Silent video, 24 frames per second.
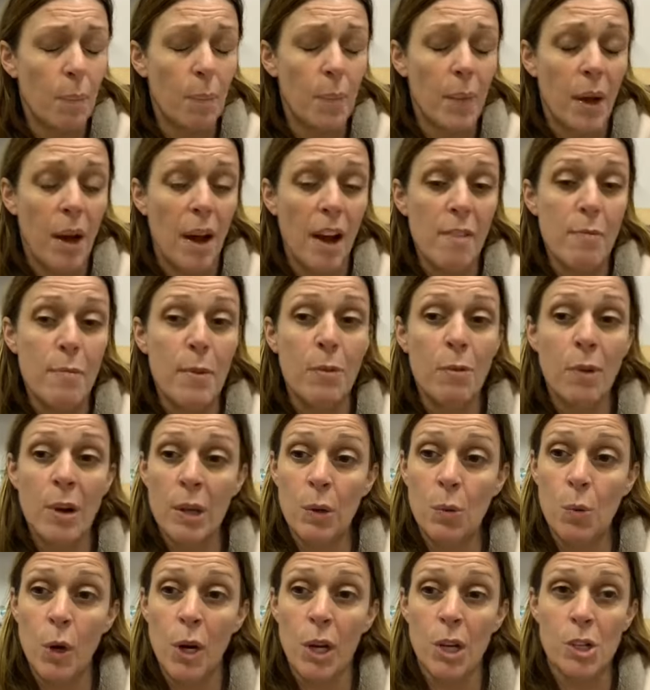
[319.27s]
I've been running
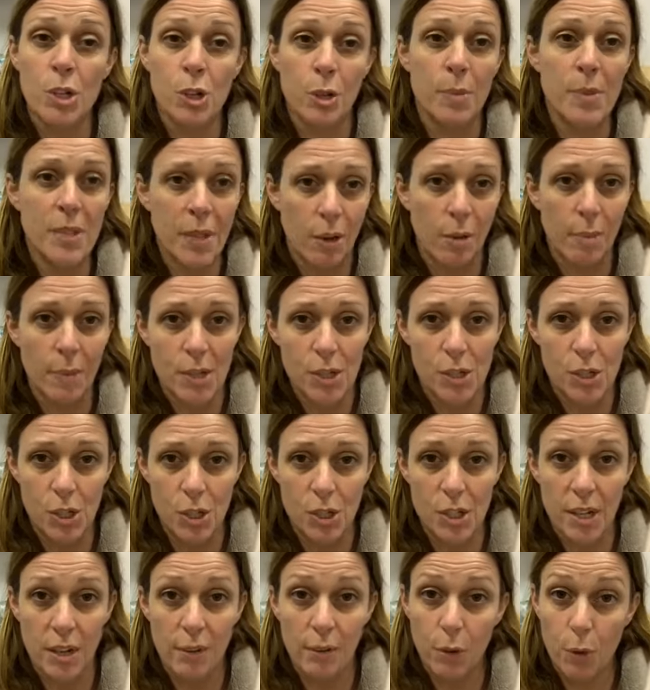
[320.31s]
workshops here in my
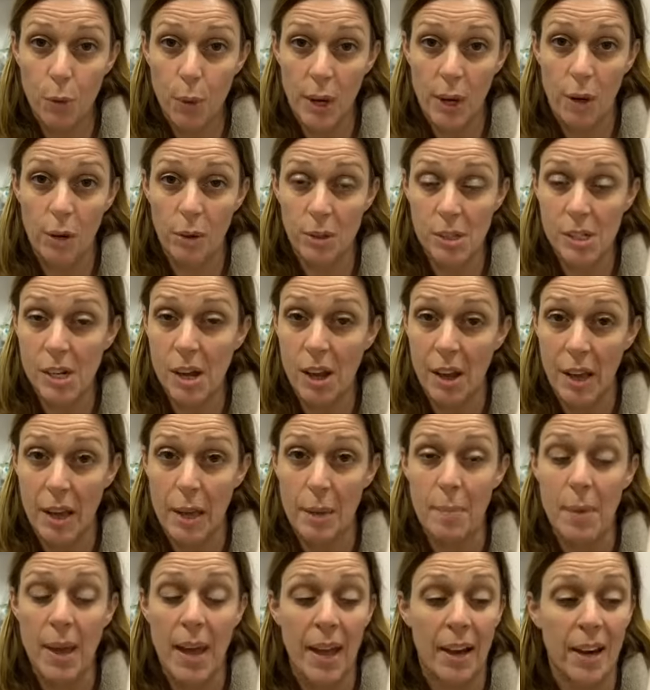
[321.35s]
studio for quite a long
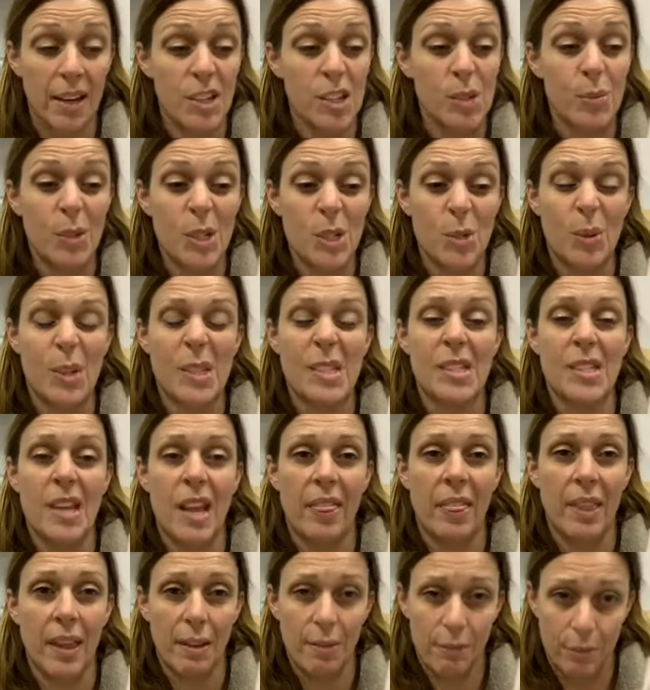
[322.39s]
time, and I just want to
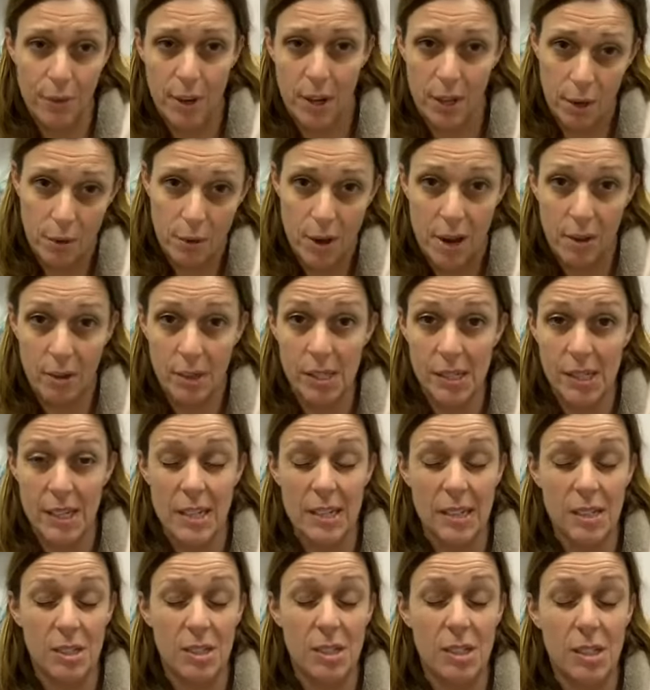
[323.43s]
extend that further out because it
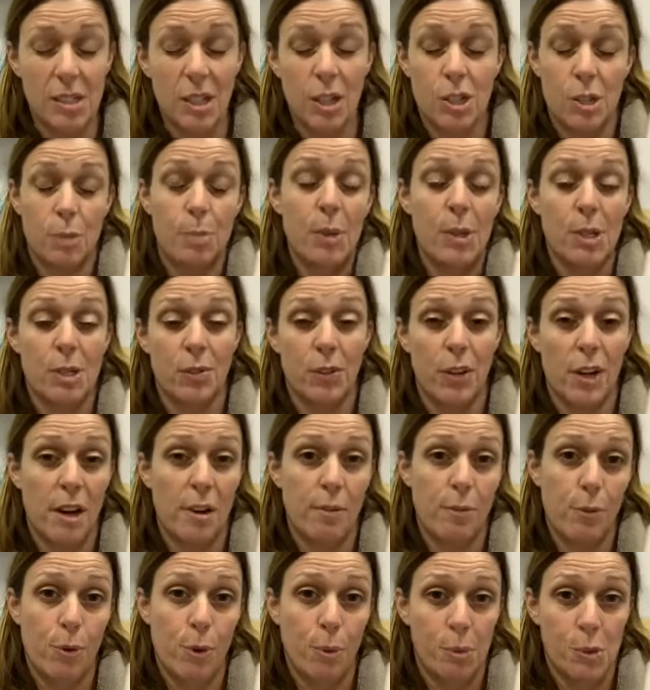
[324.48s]
is just such a beautiful art
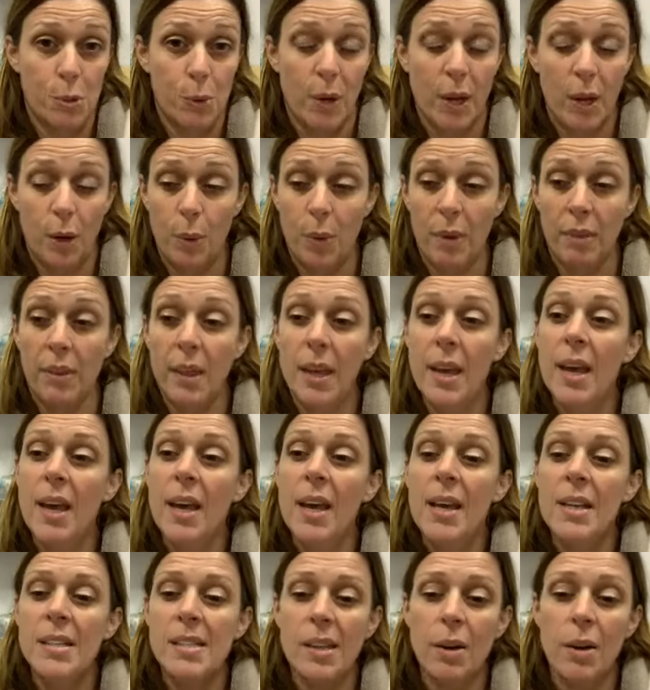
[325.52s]
form to work with.
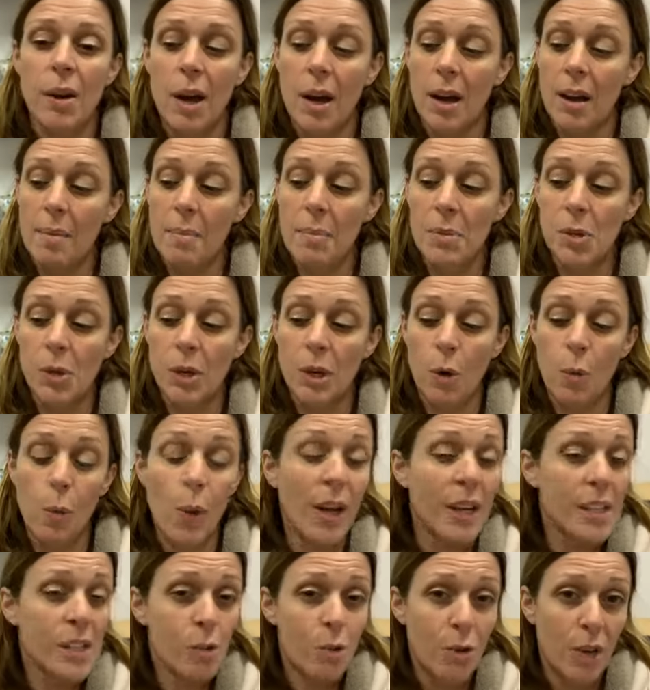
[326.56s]
So I'm doing a
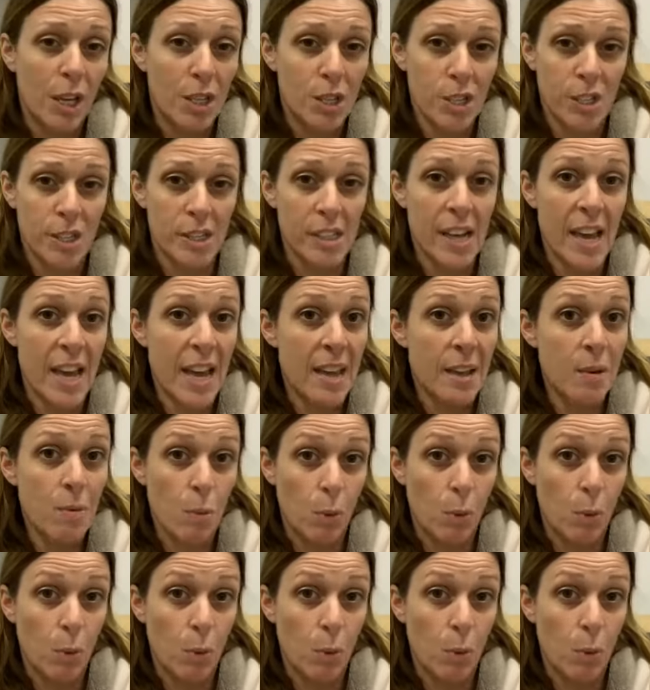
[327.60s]
wax creation day